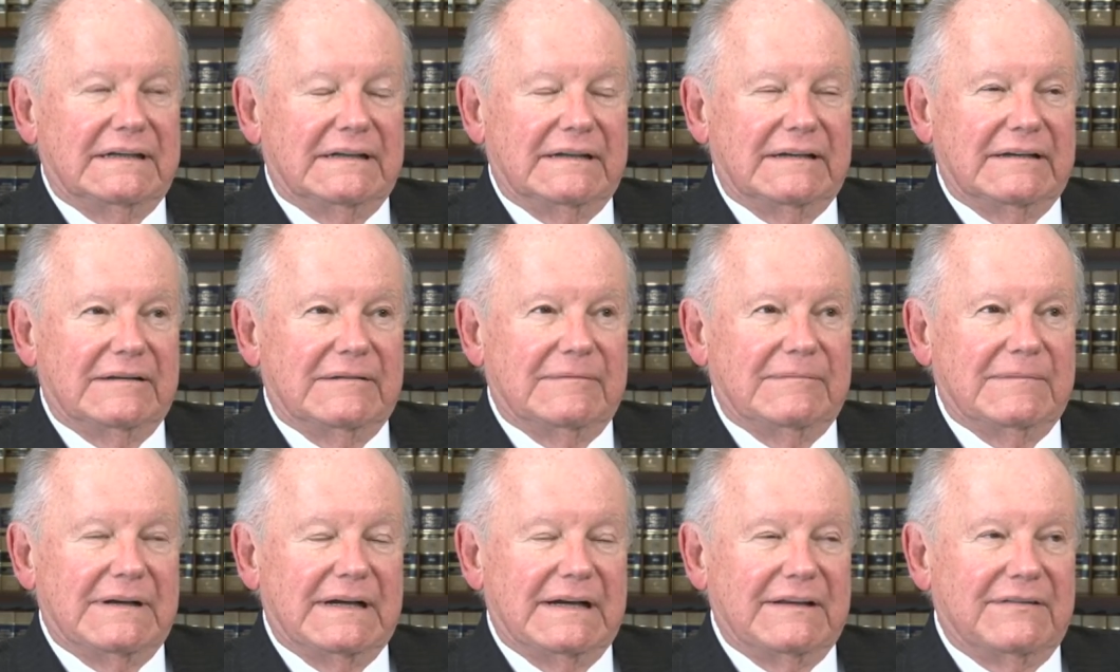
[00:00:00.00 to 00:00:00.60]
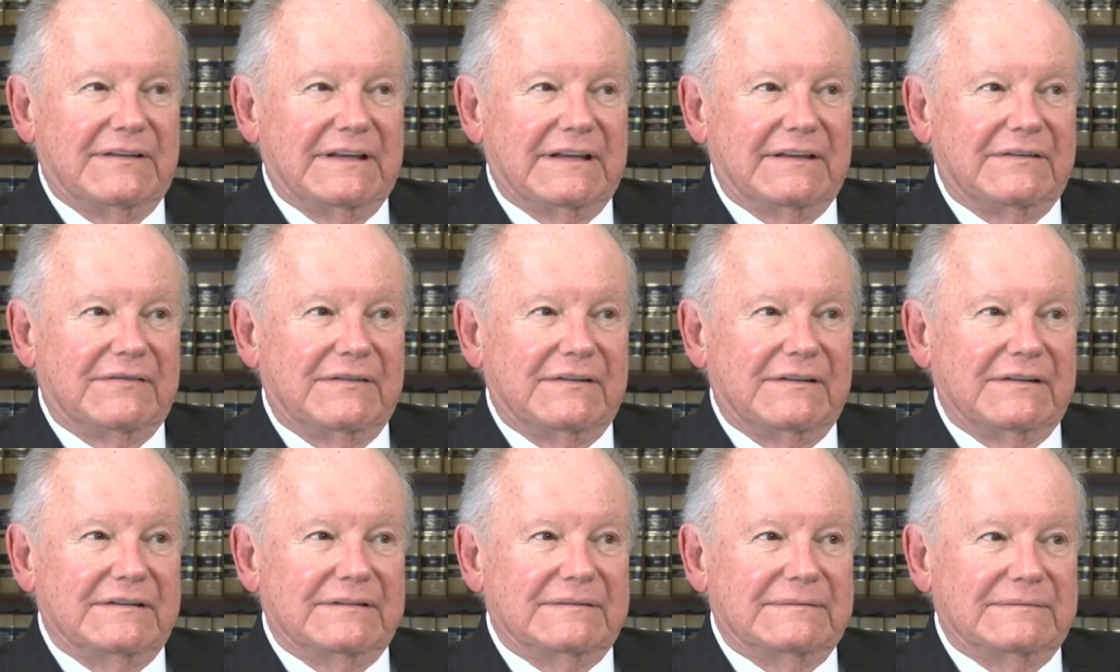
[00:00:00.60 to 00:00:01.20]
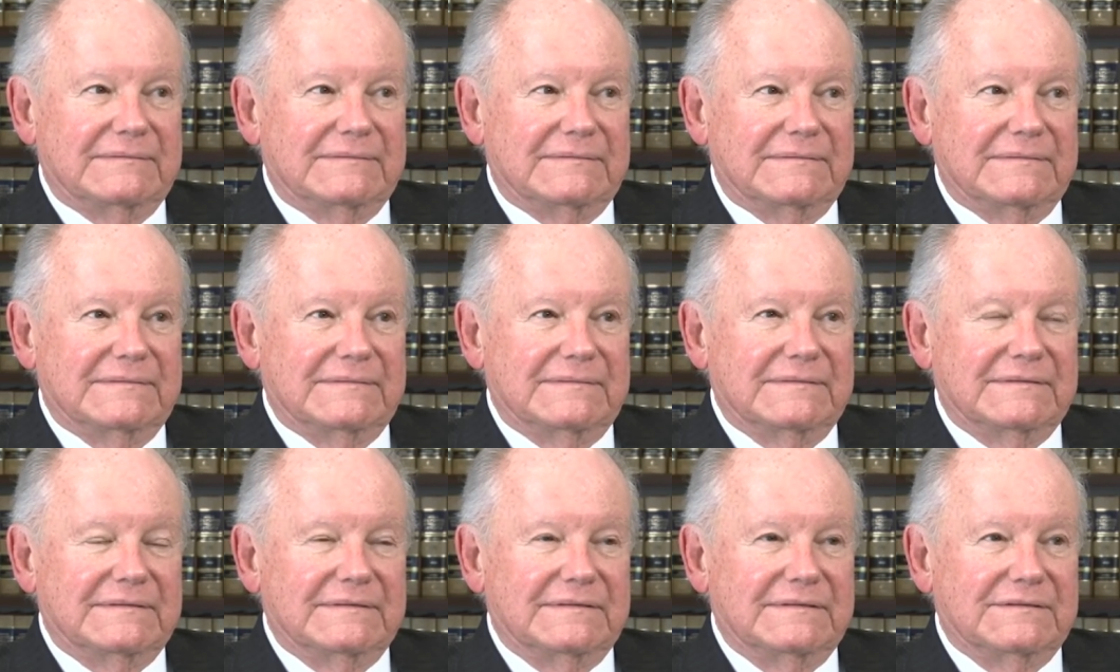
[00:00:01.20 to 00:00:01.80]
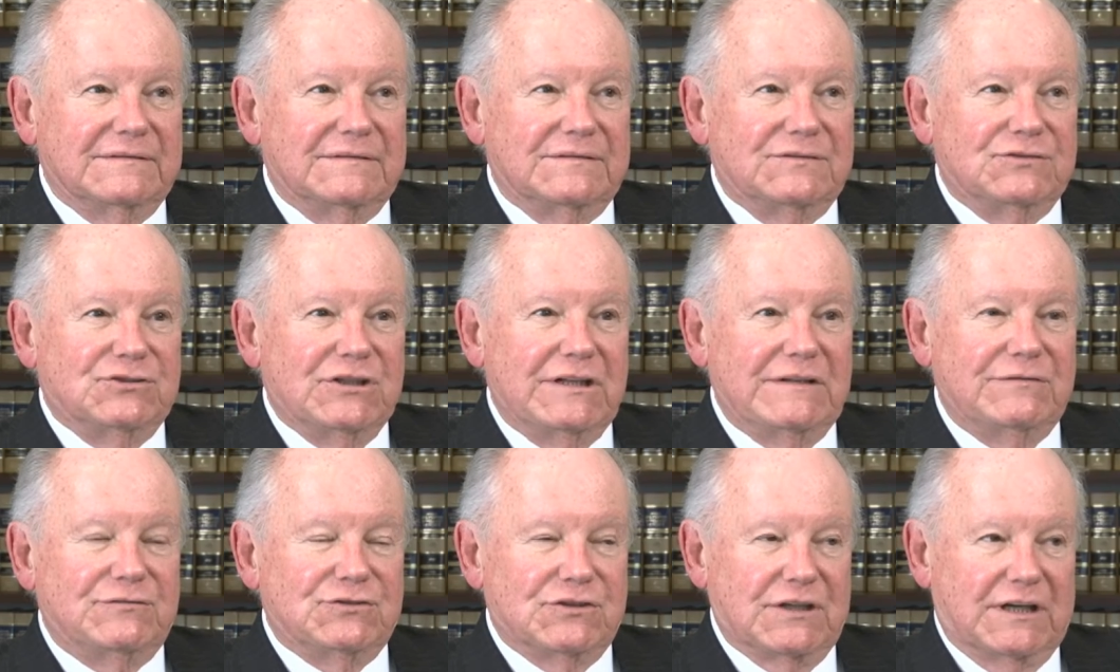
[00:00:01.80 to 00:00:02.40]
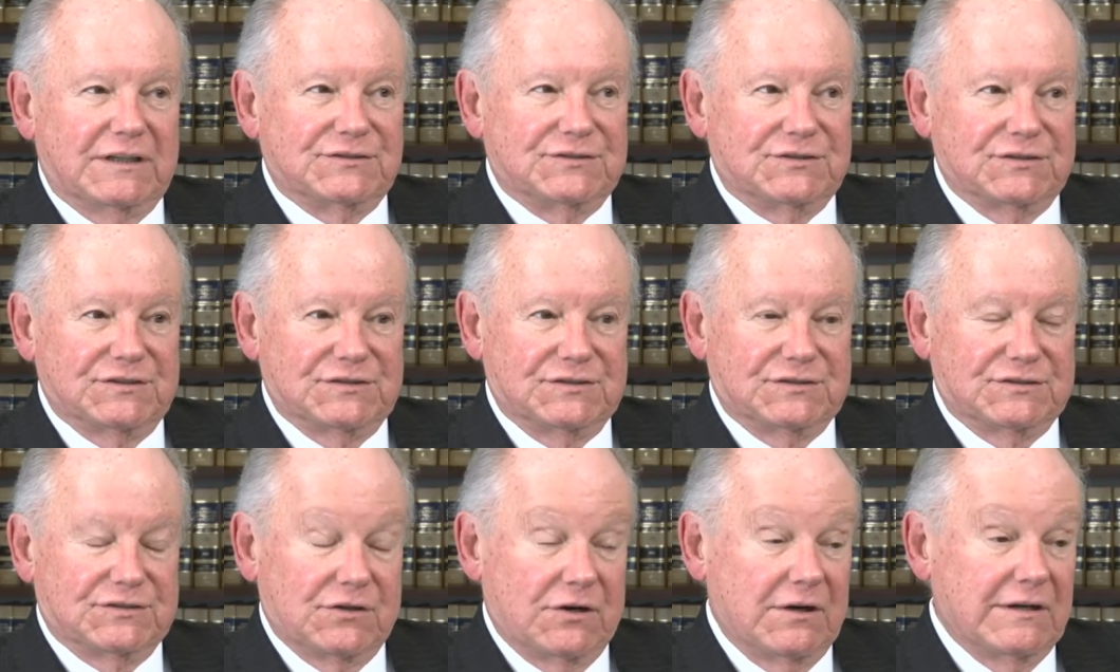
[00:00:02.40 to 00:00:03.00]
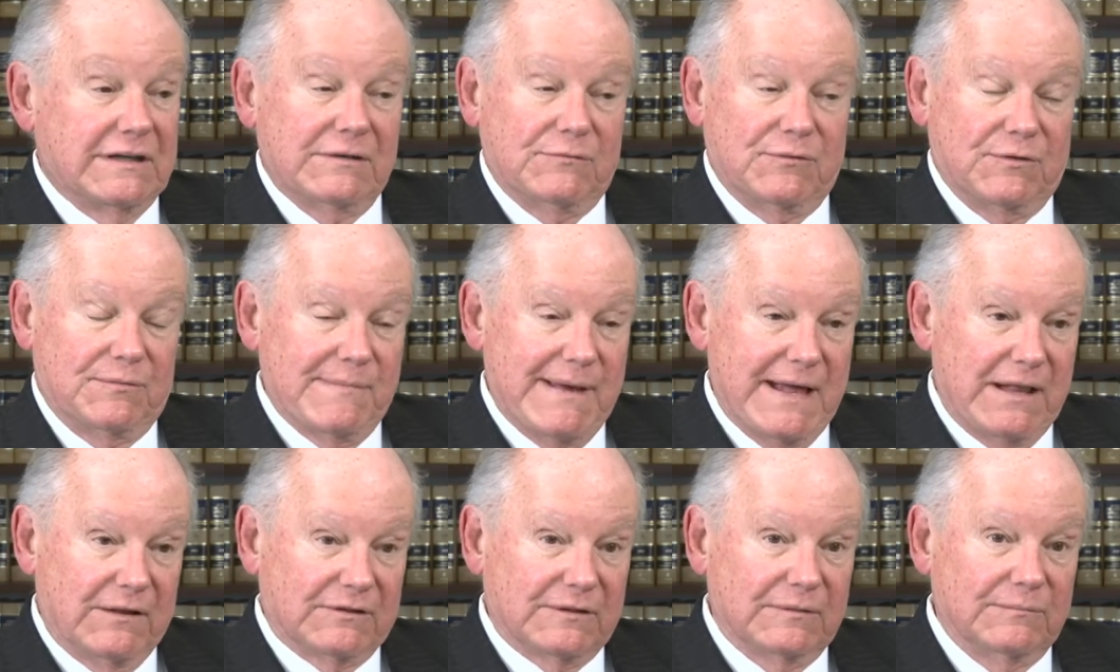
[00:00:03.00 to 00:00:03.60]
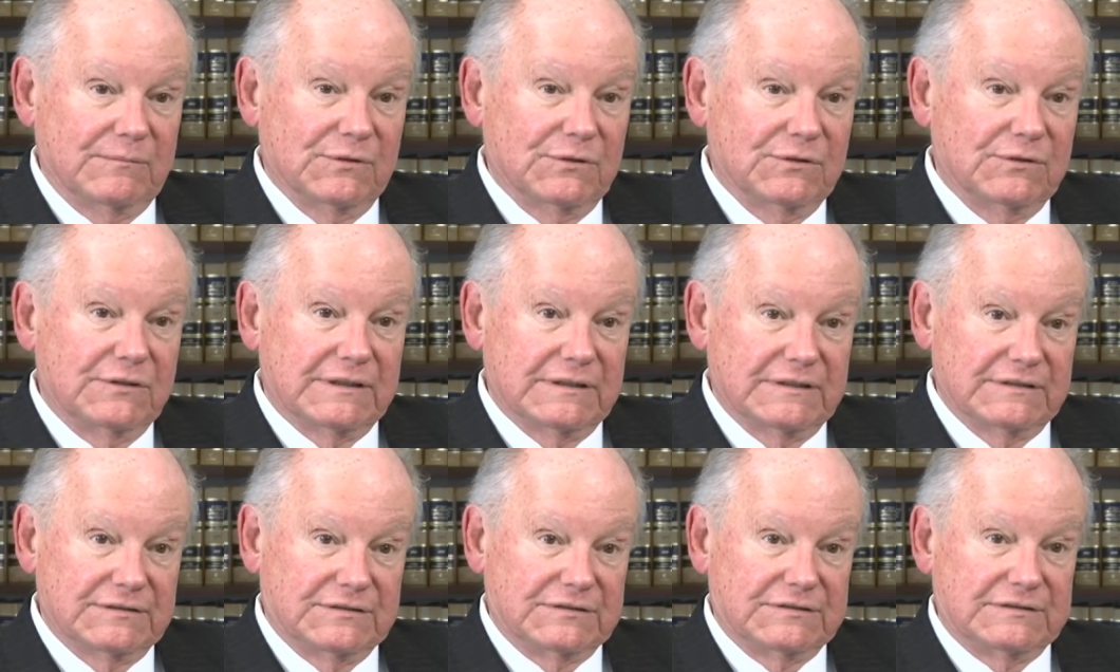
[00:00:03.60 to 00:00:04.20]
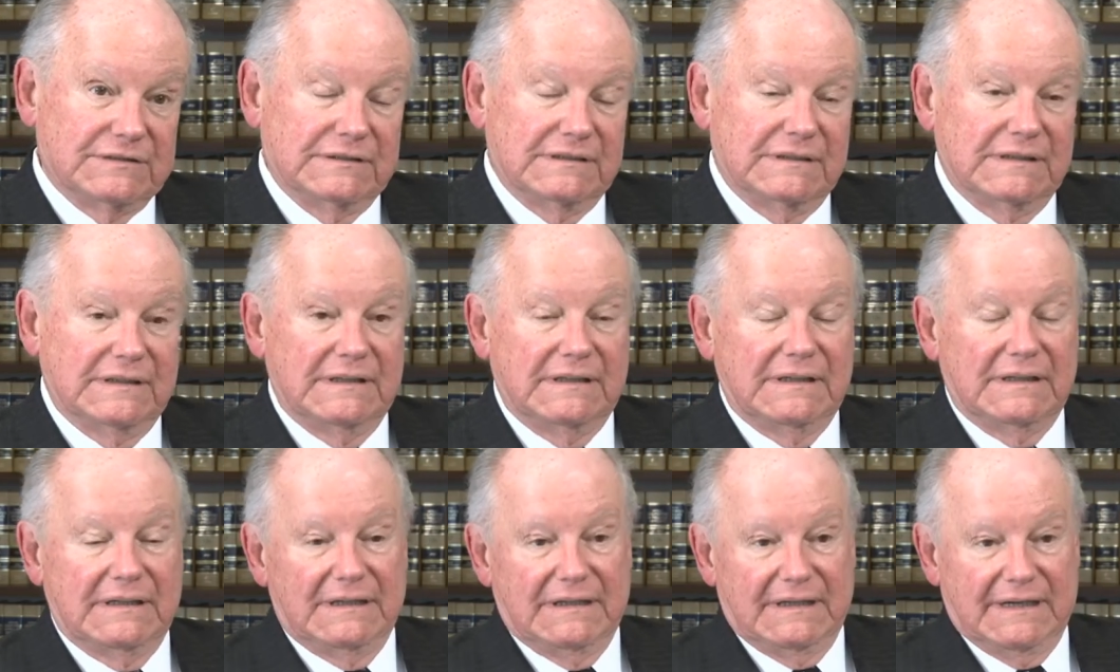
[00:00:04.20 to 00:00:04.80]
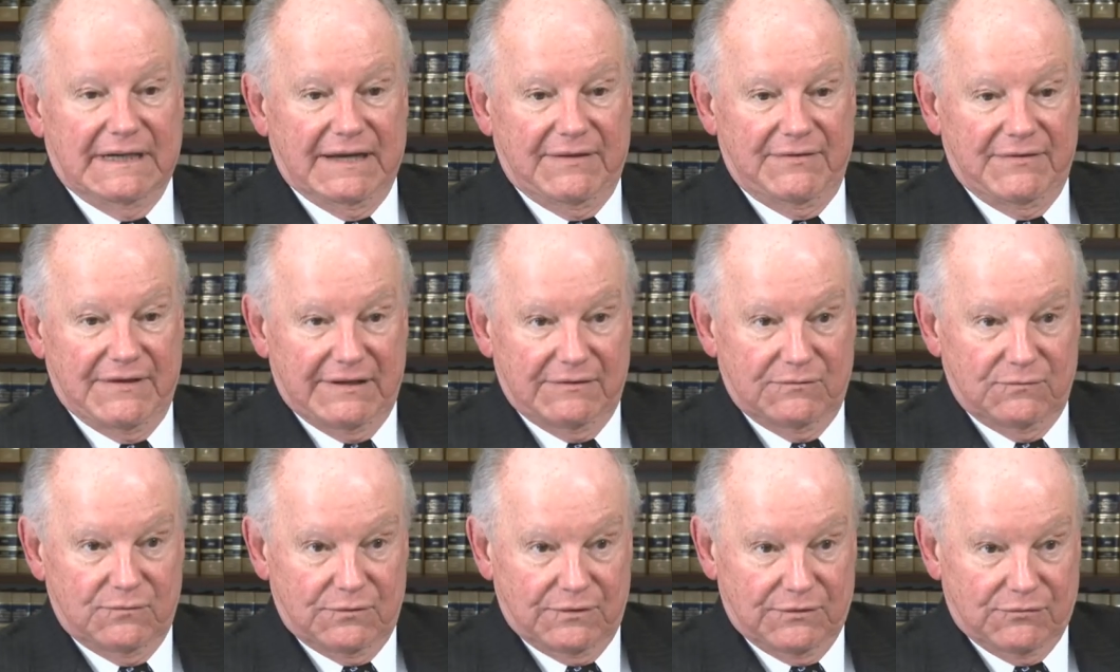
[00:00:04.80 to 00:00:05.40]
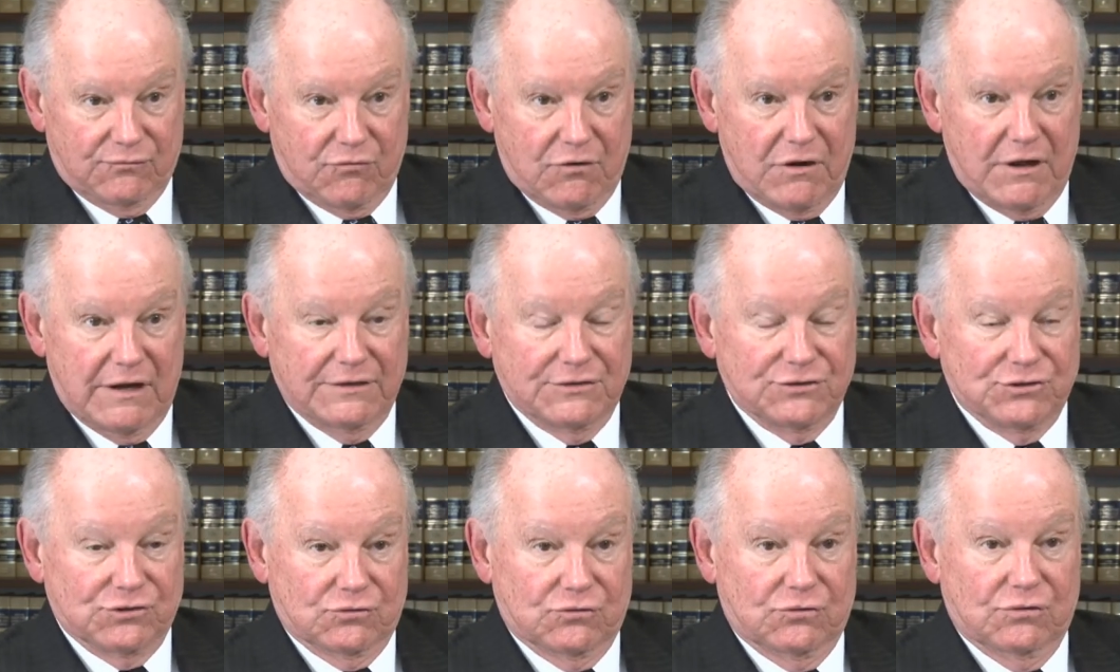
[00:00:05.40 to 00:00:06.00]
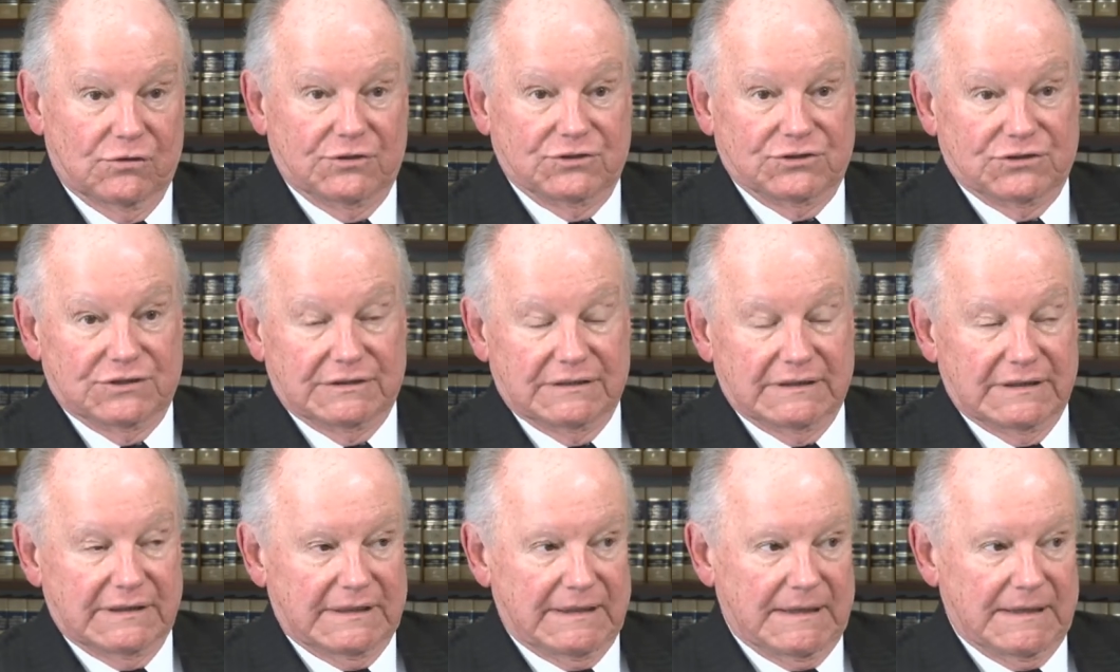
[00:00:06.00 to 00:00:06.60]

um, I think the Chief Justice, starting with Malcolm Lucas and then with Ron George,